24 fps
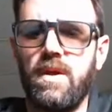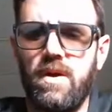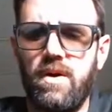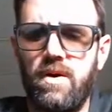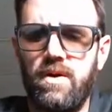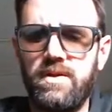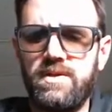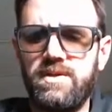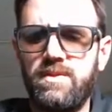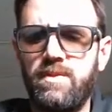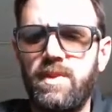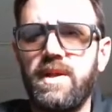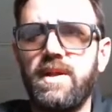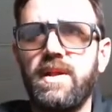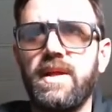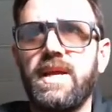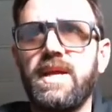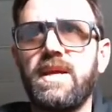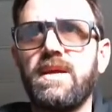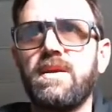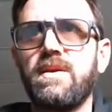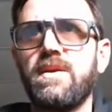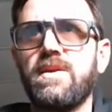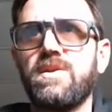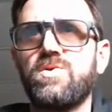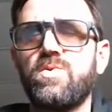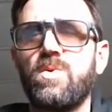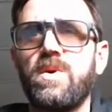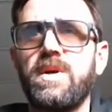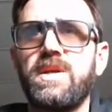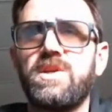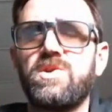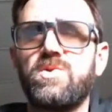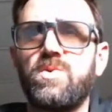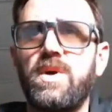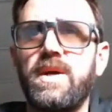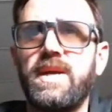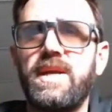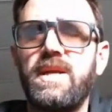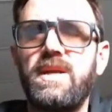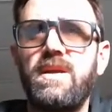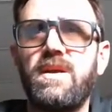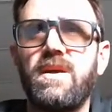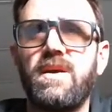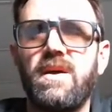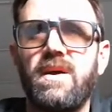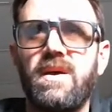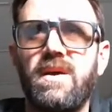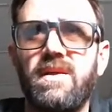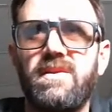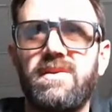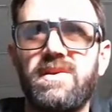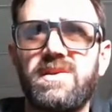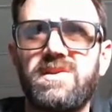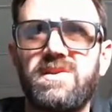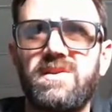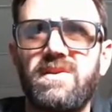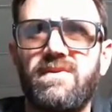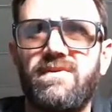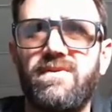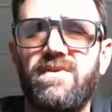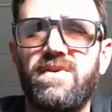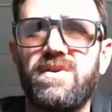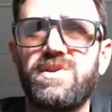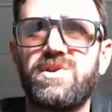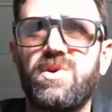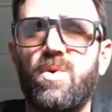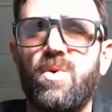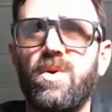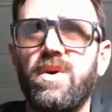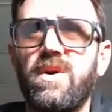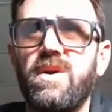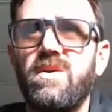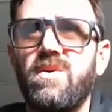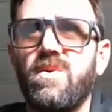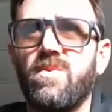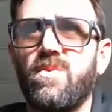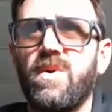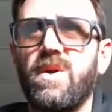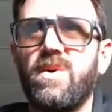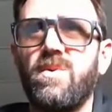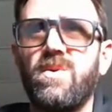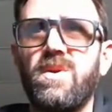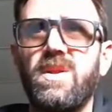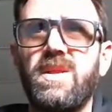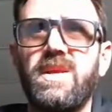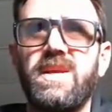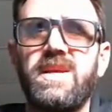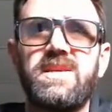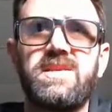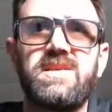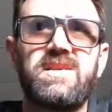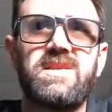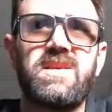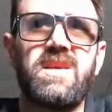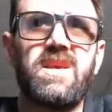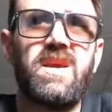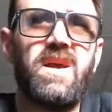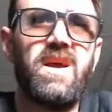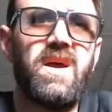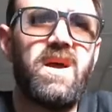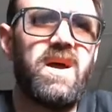ultimately in 2020, this first quarter, we released,